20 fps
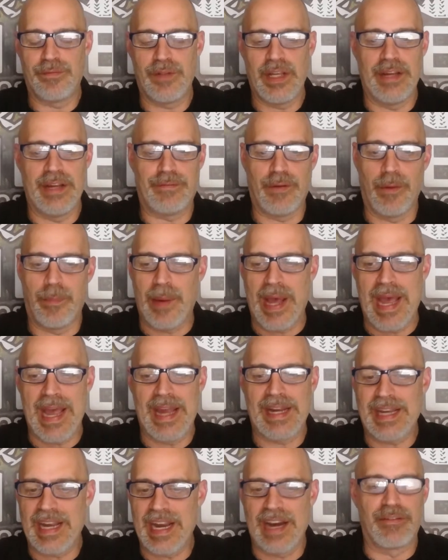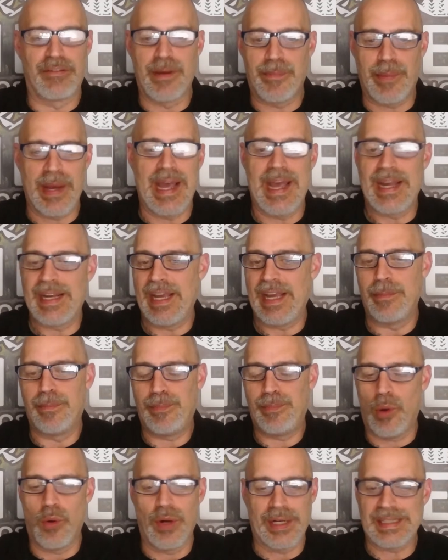if every bag had
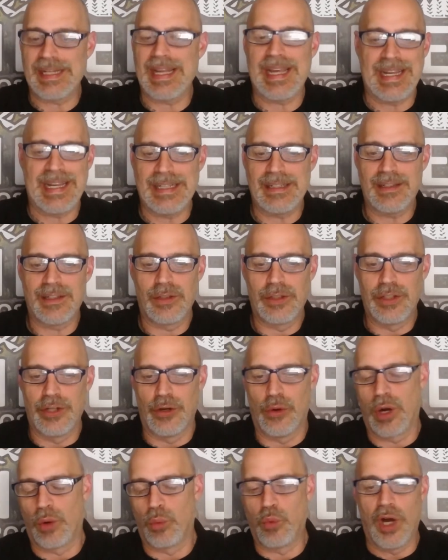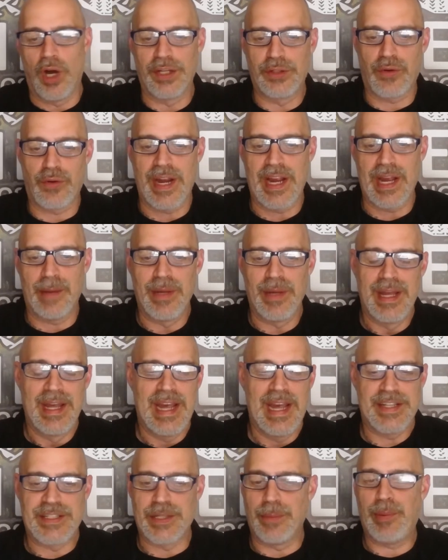0.8, or 1 gram,
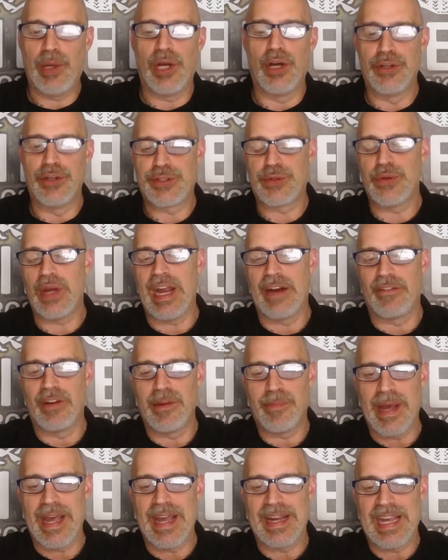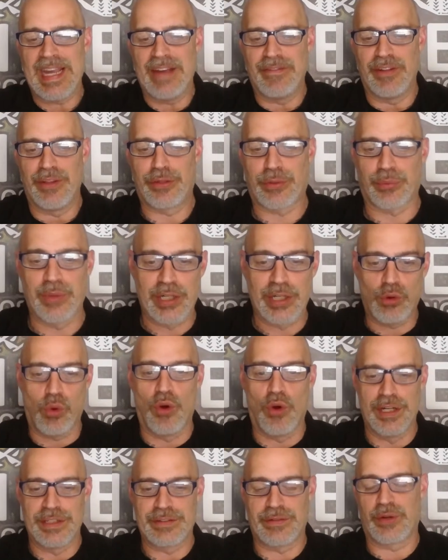as opposed to every bag having
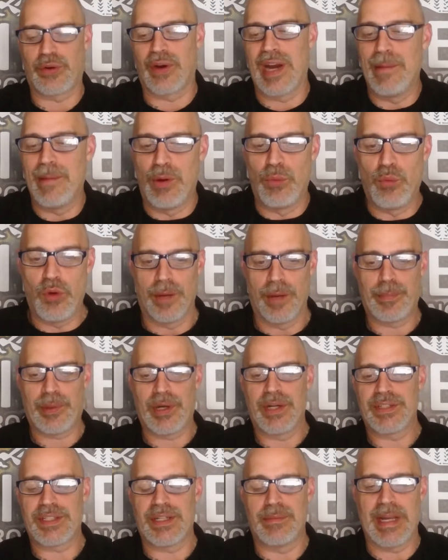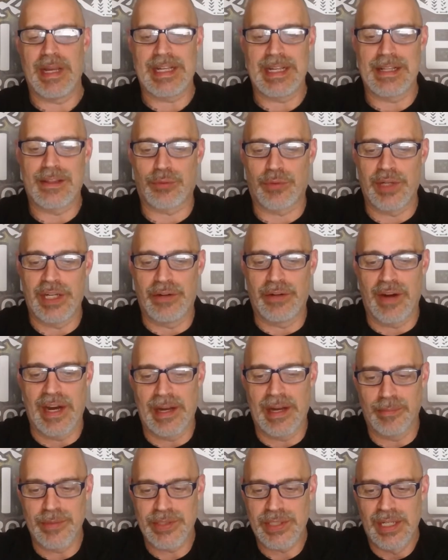3/4 of a gram and one person making 3
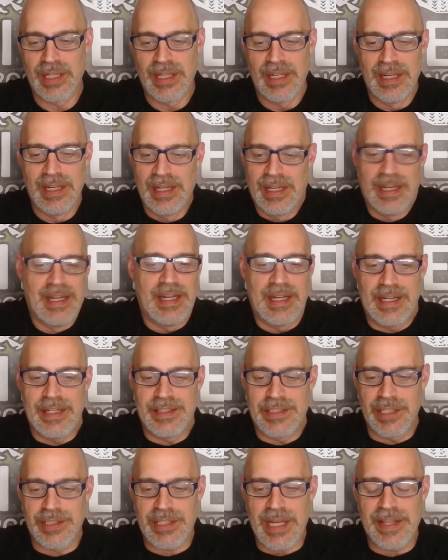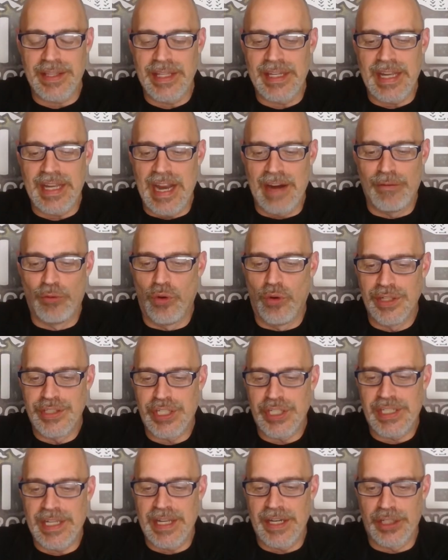grams. I think everyone
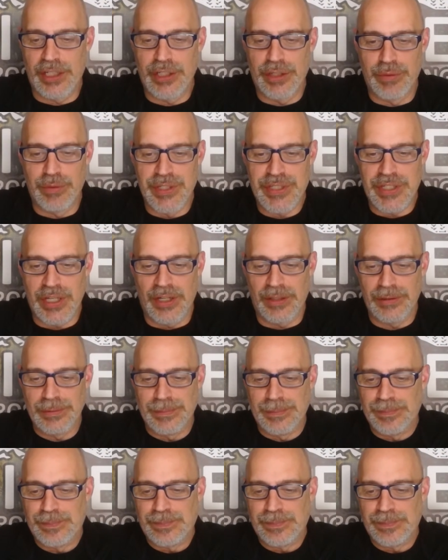should get a good result.